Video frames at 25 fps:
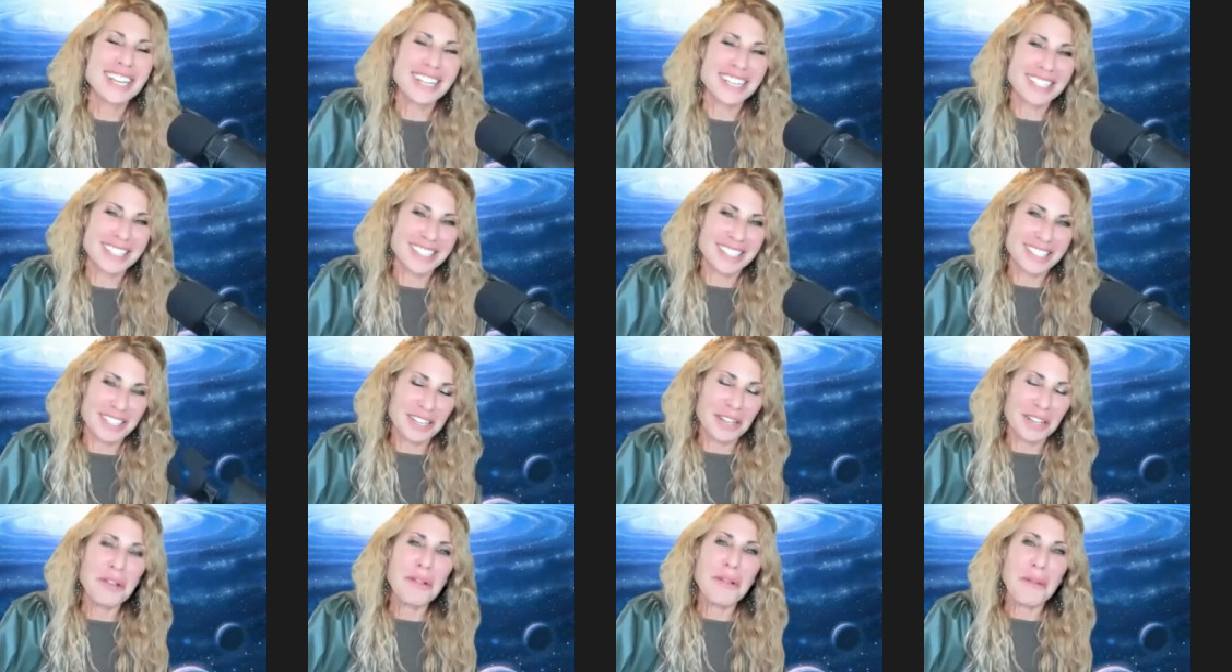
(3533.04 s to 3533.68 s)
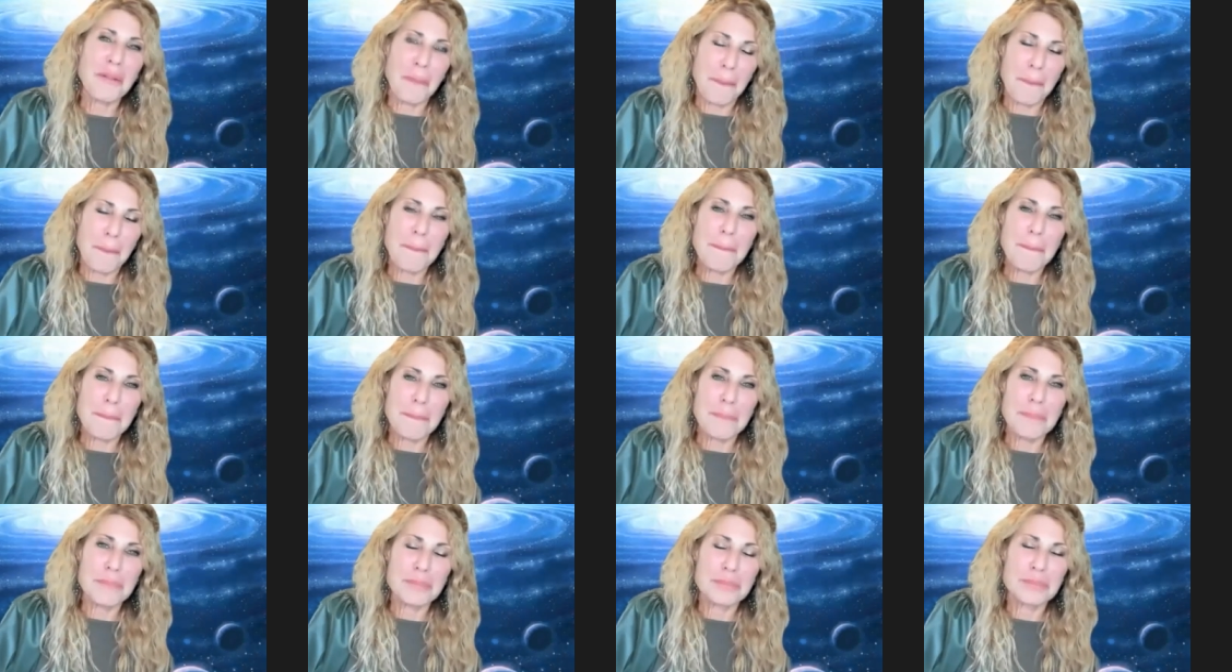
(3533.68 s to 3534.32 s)
yeah. quite
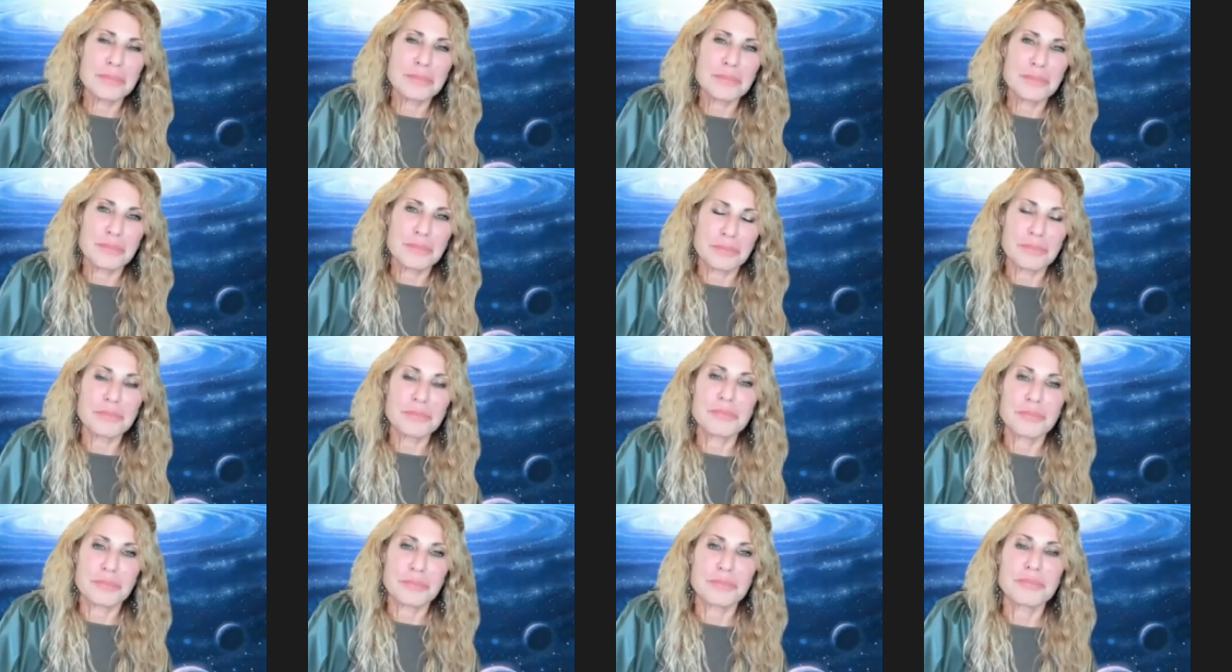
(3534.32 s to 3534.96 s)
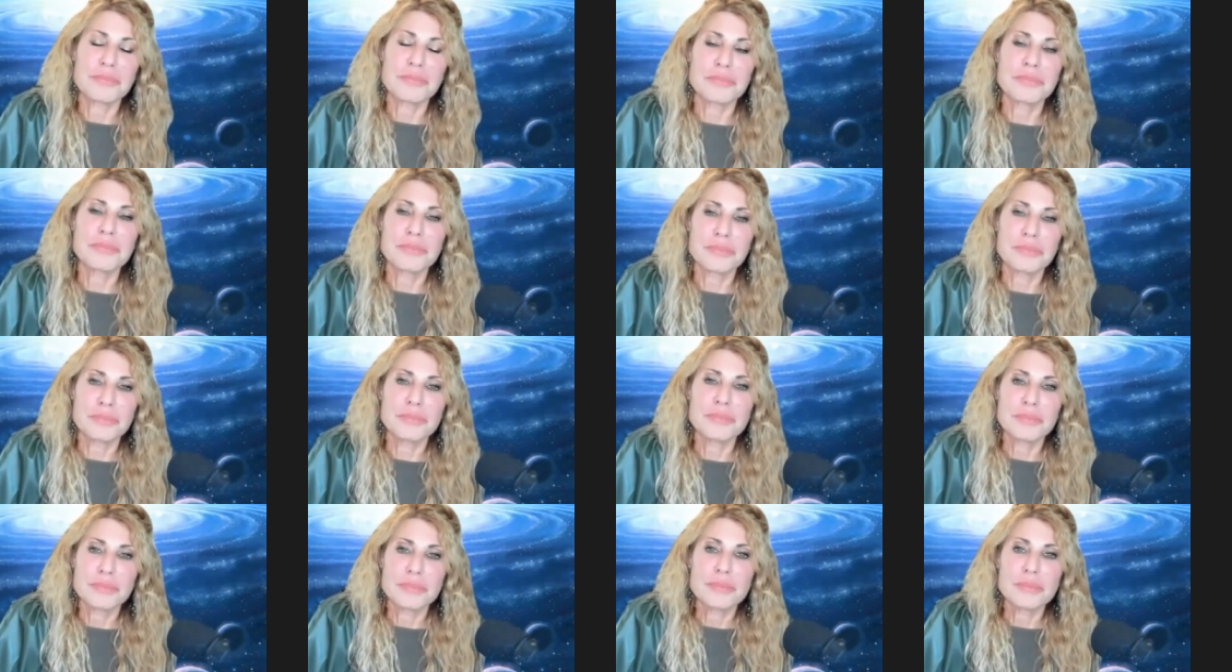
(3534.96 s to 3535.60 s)
some time. Yeah.
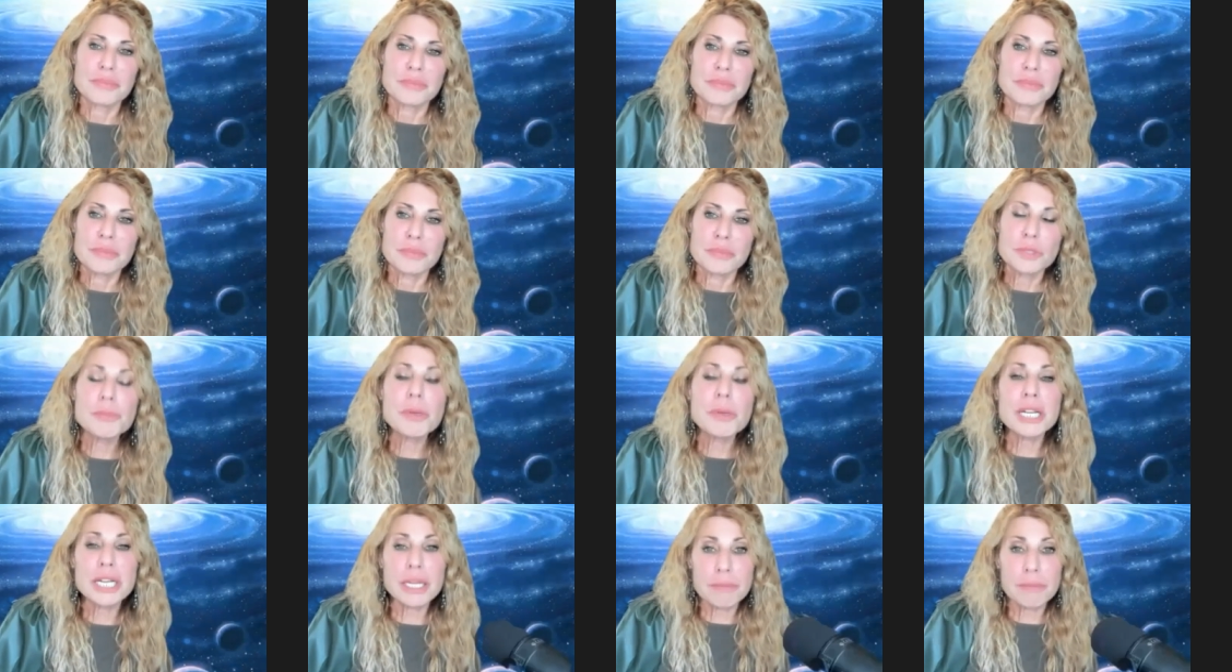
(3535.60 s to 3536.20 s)
Yeah.